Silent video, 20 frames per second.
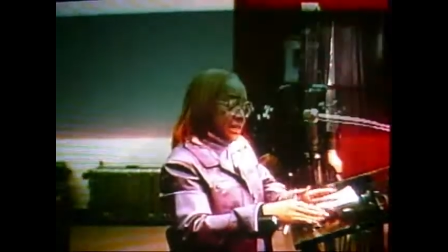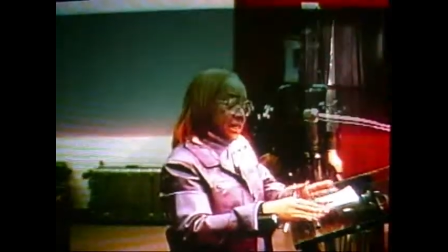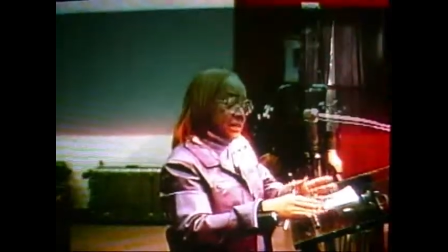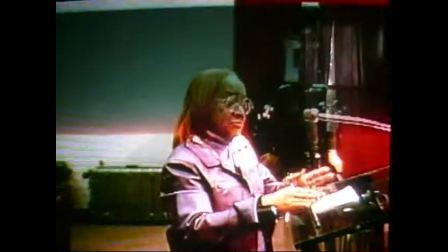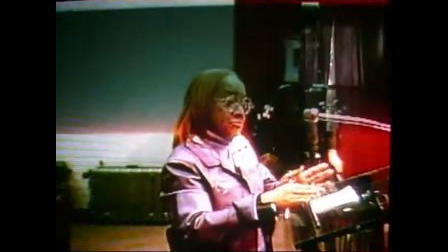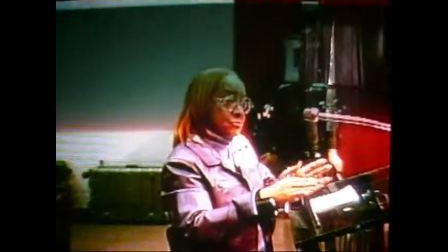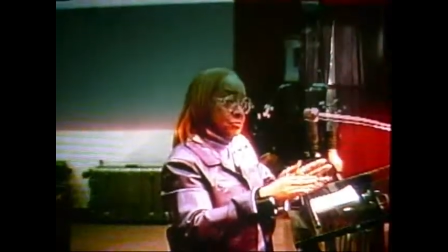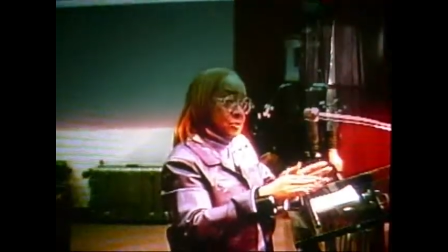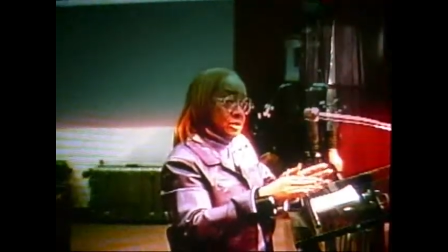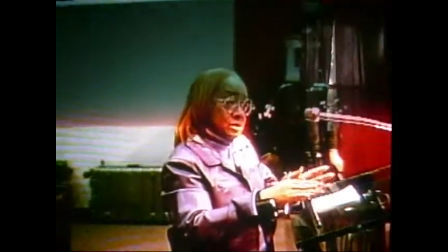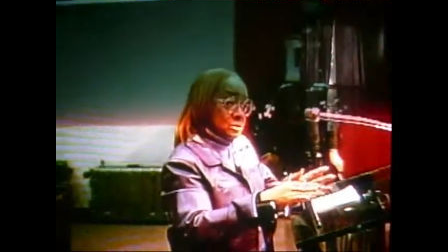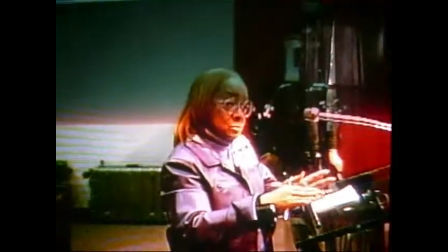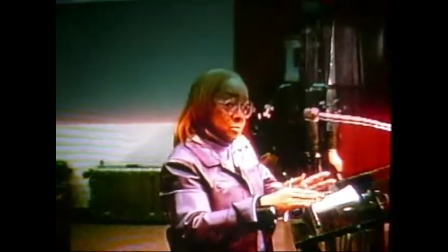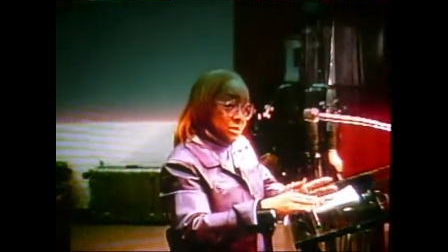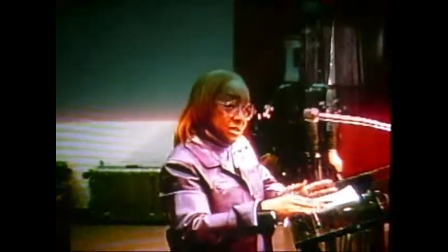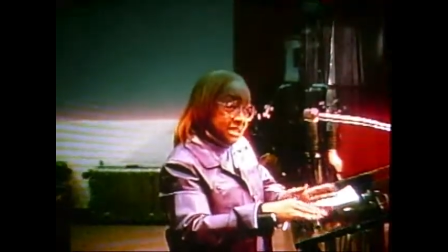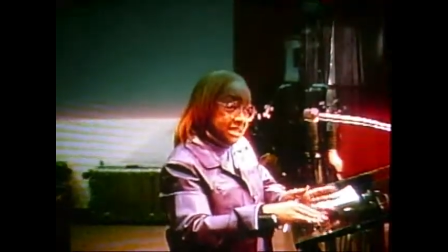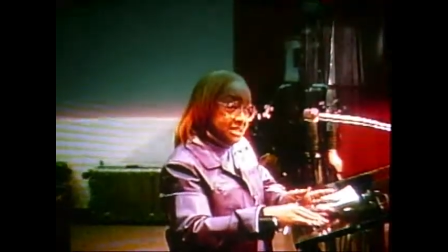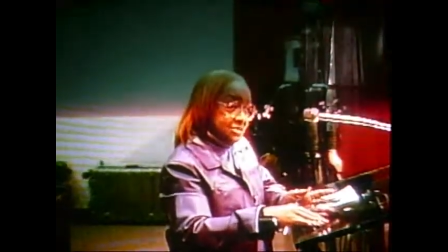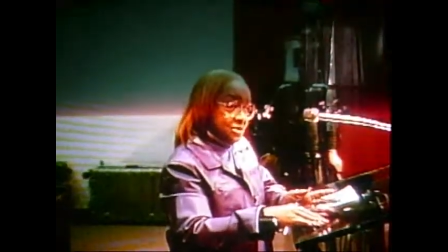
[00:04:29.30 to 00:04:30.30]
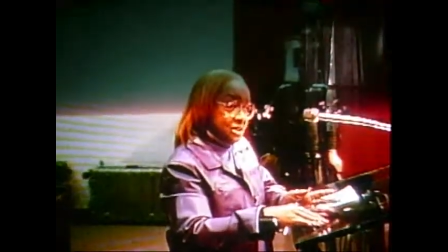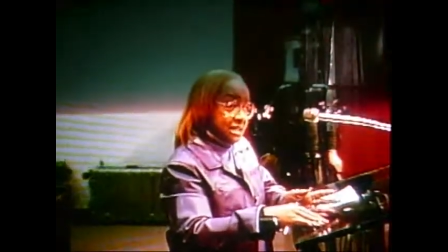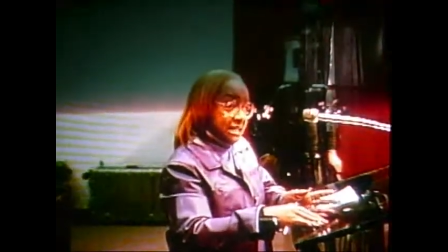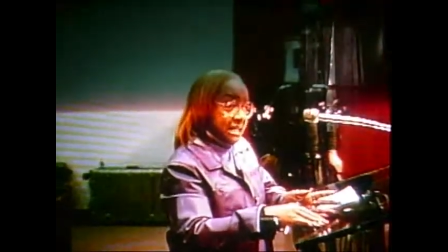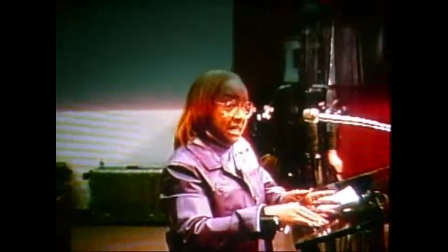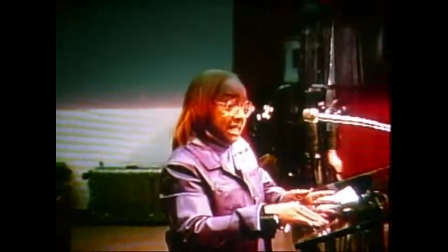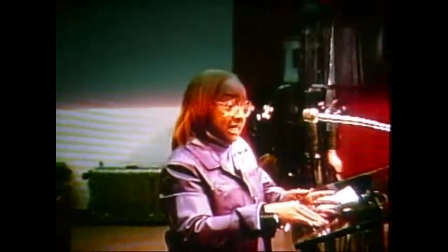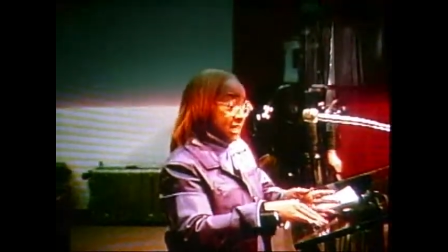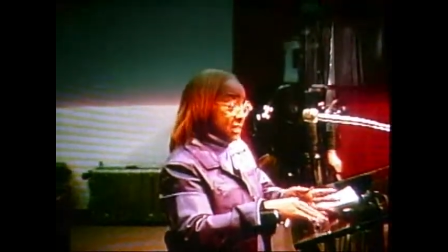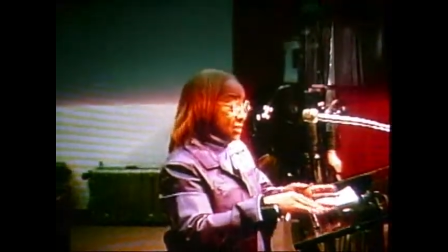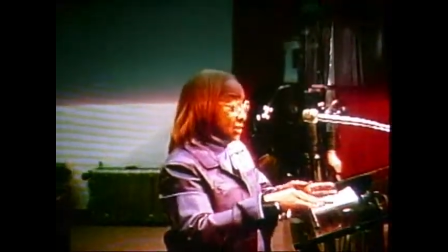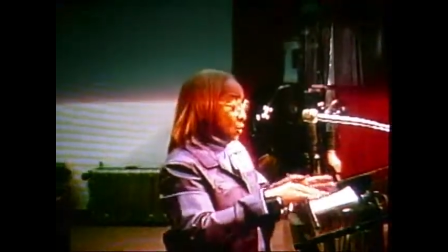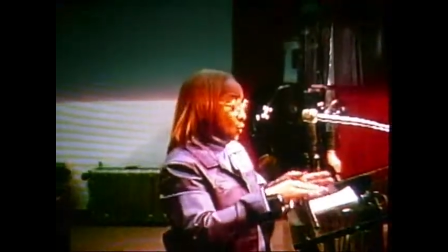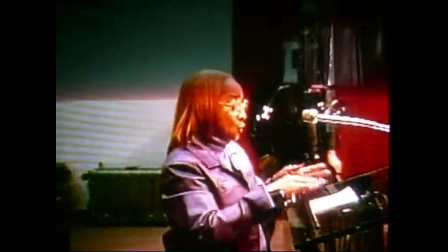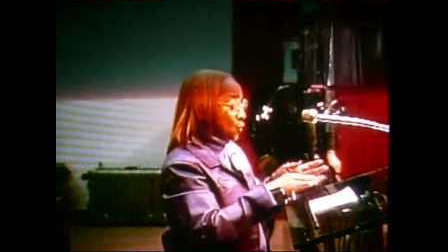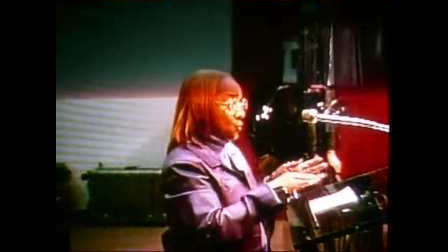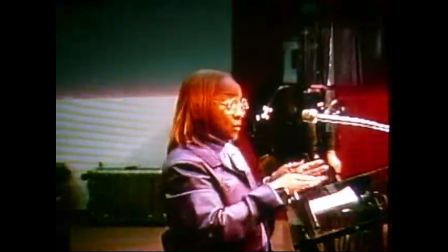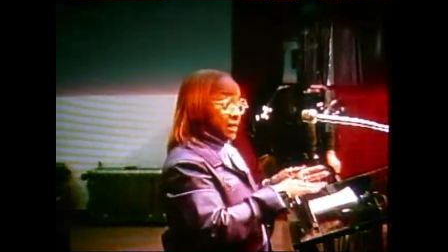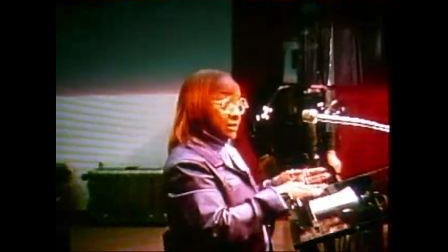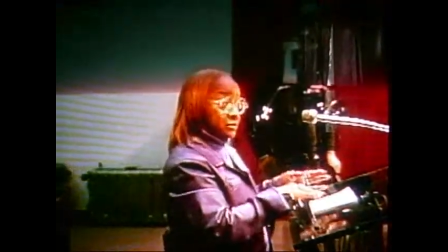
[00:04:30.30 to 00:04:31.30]
ready for the police class
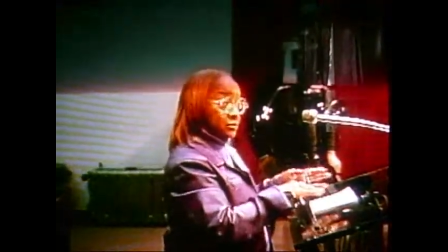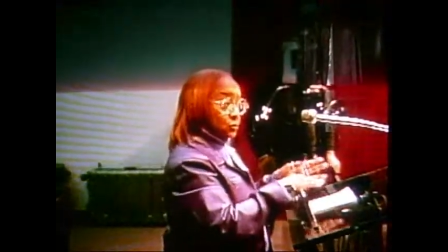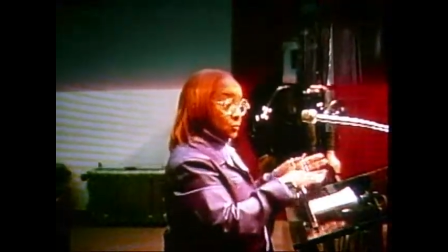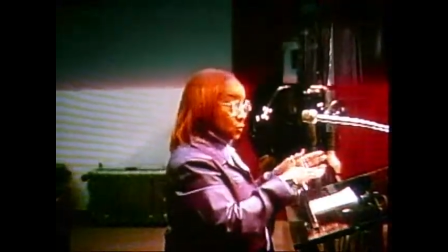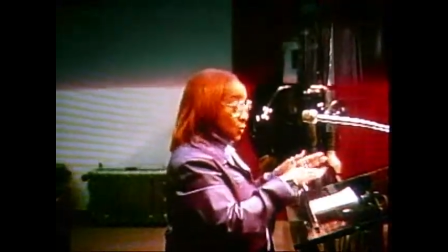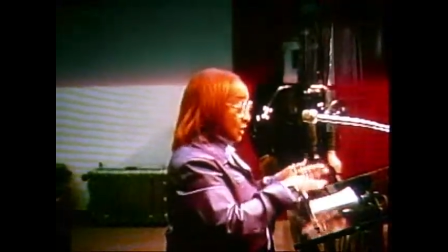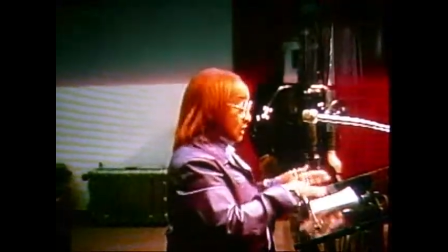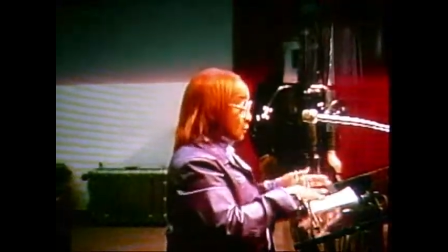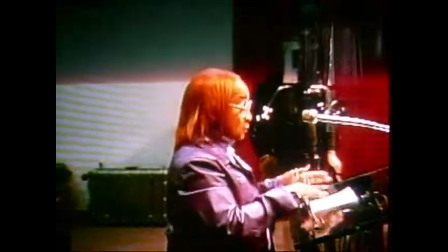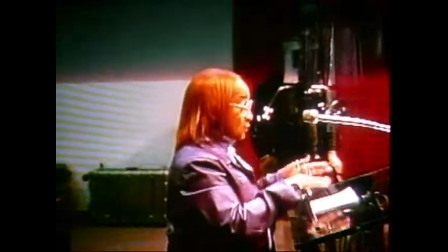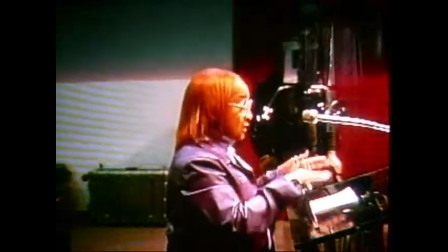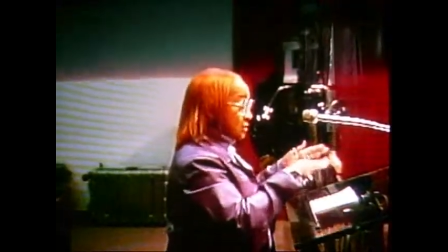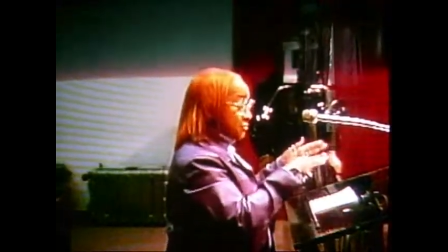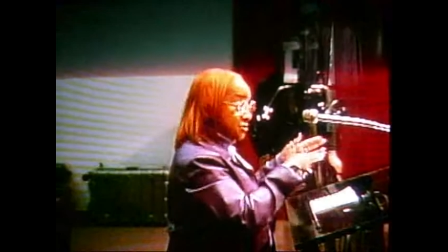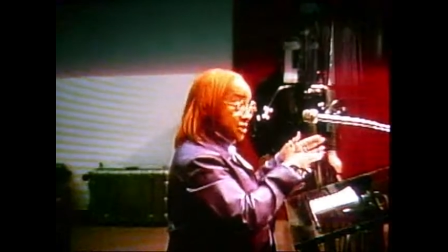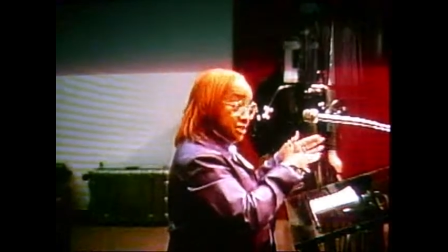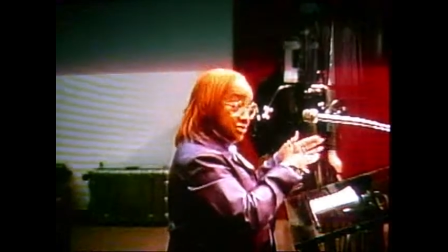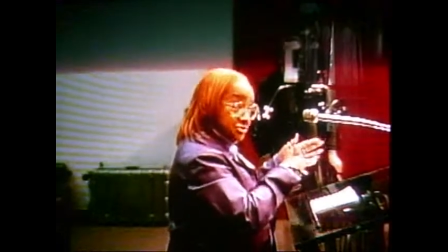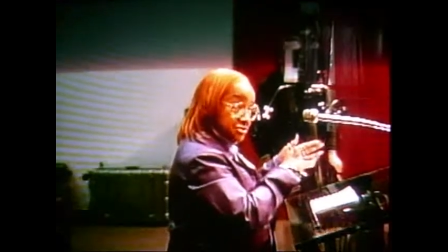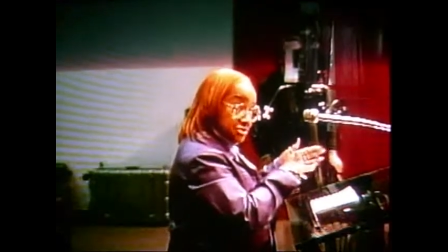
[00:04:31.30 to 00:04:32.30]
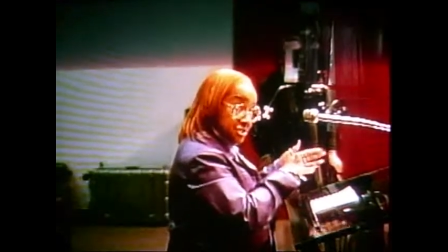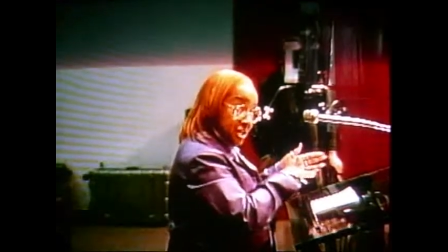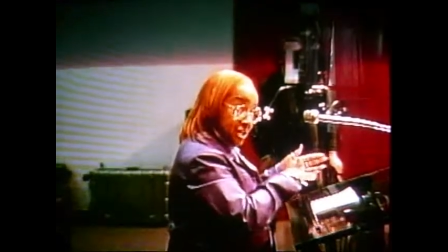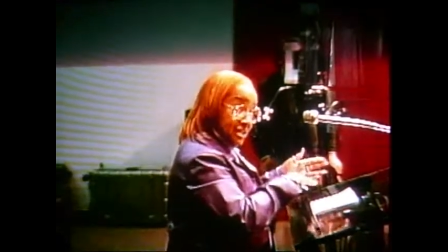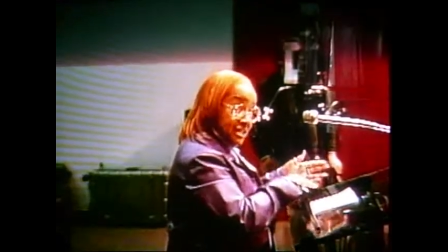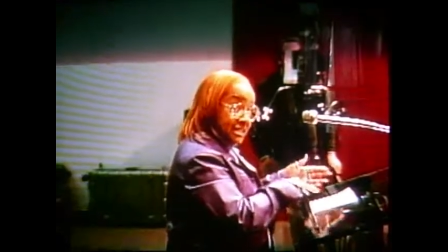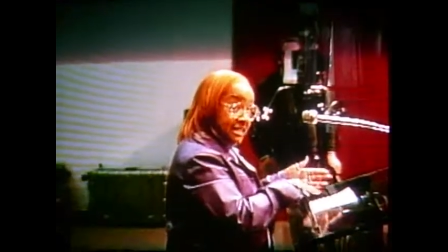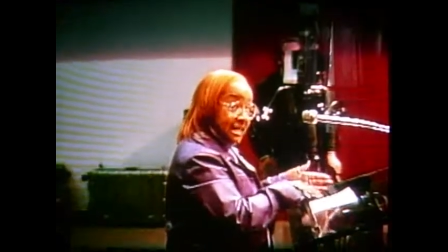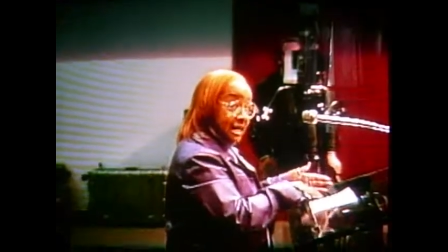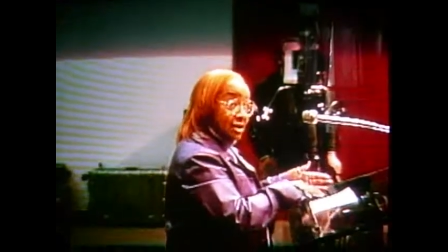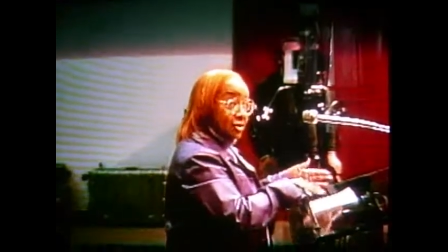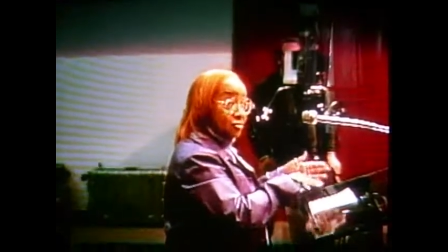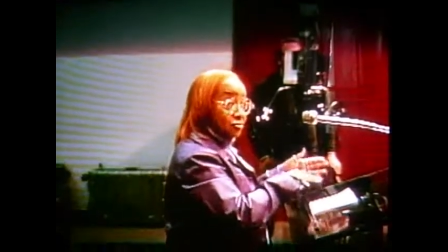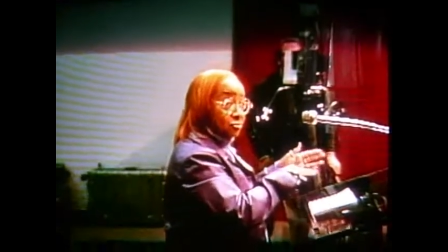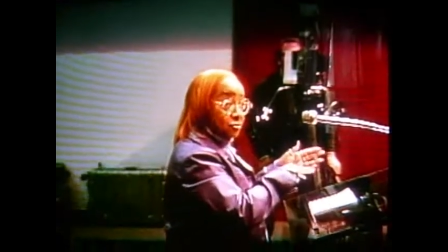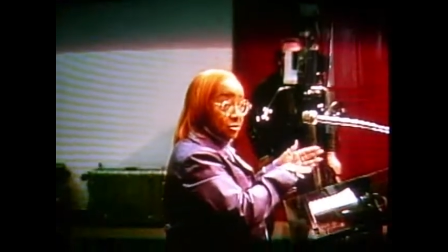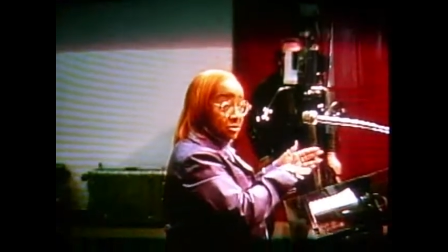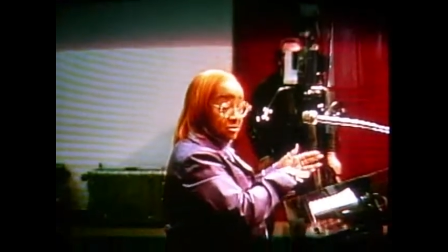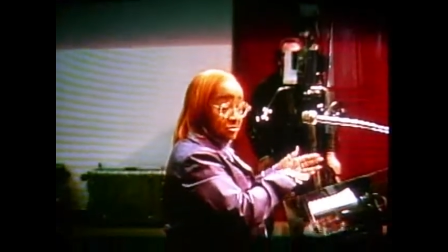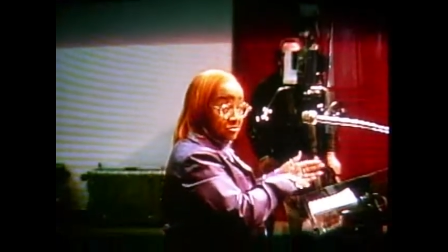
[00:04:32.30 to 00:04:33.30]
with what we're just starting out
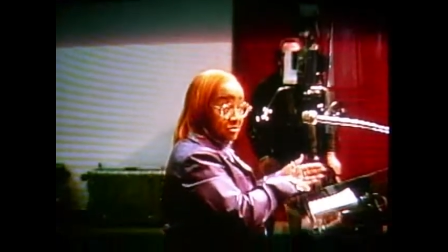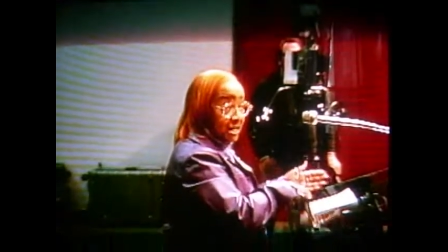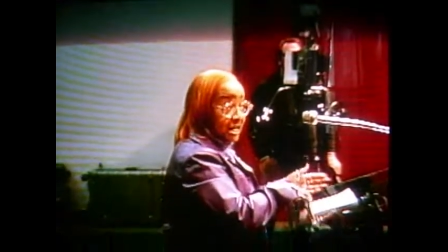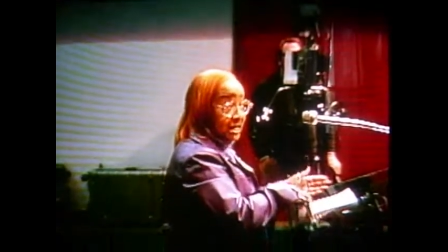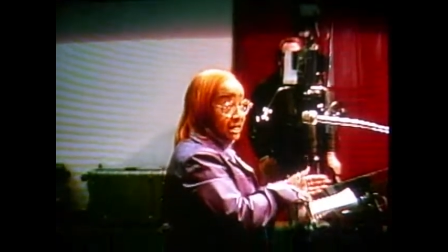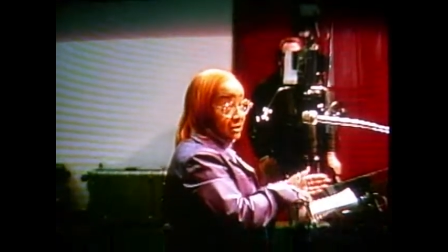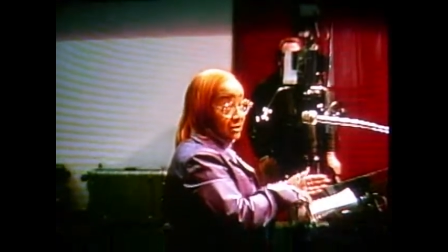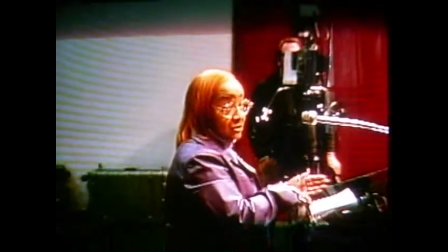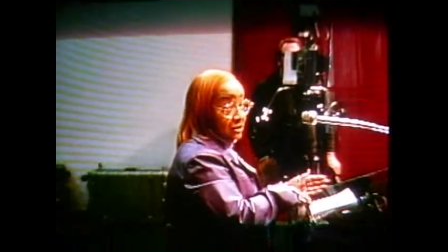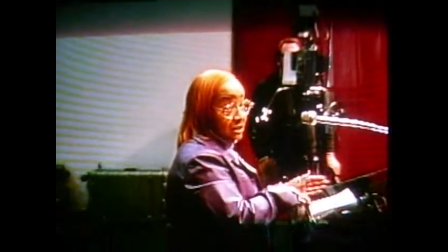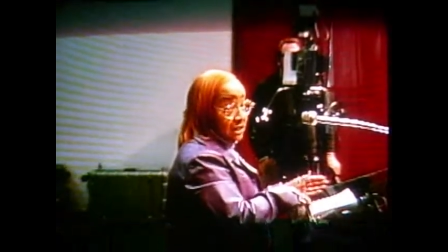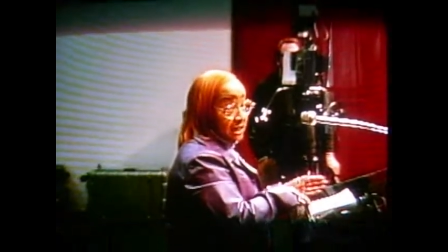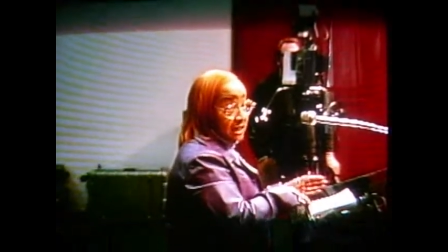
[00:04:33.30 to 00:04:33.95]
for the fire.